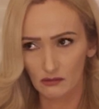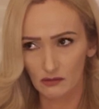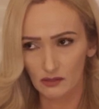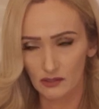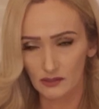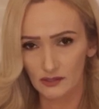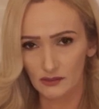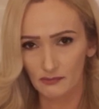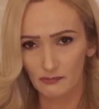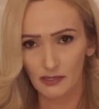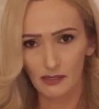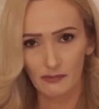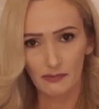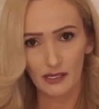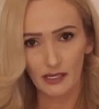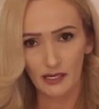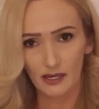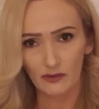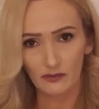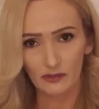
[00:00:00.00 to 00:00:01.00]
There's a
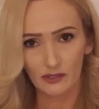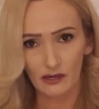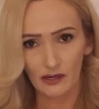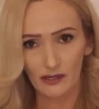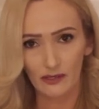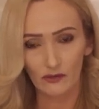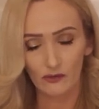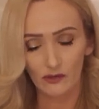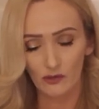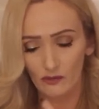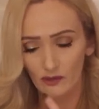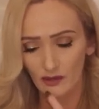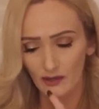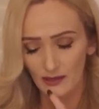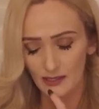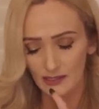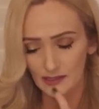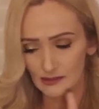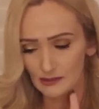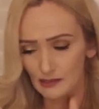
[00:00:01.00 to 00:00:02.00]
beeping out there. I don't know what it
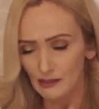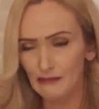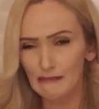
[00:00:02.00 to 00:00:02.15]
is.